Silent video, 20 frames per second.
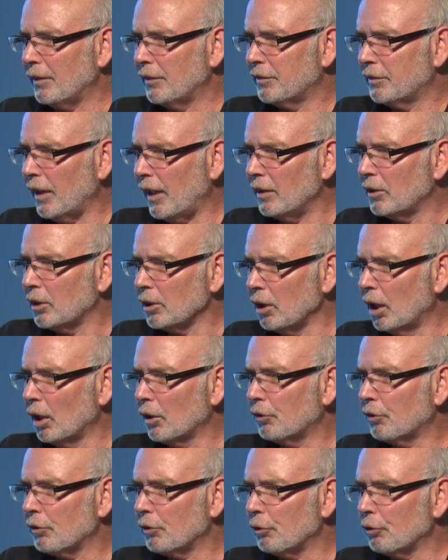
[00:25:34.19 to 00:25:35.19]
Instead,
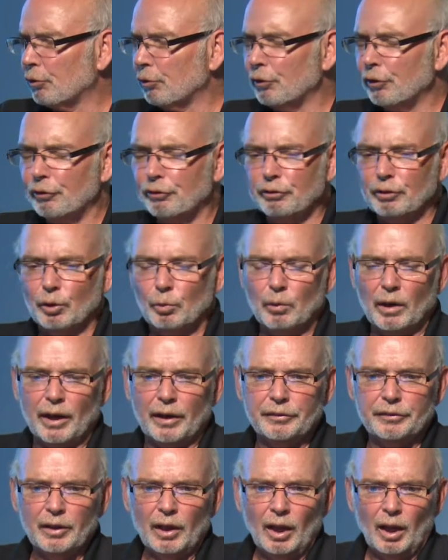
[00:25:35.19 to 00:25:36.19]
clung to their traditional
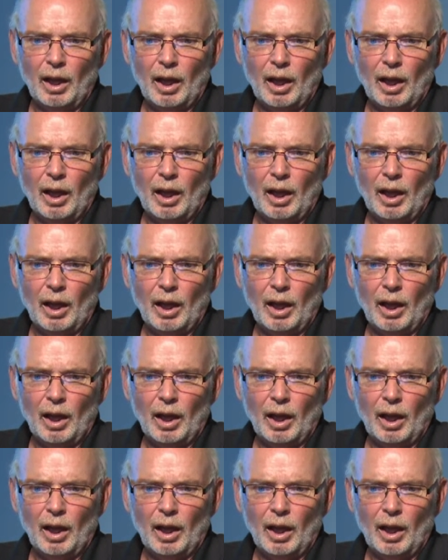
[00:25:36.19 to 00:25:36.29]
ways.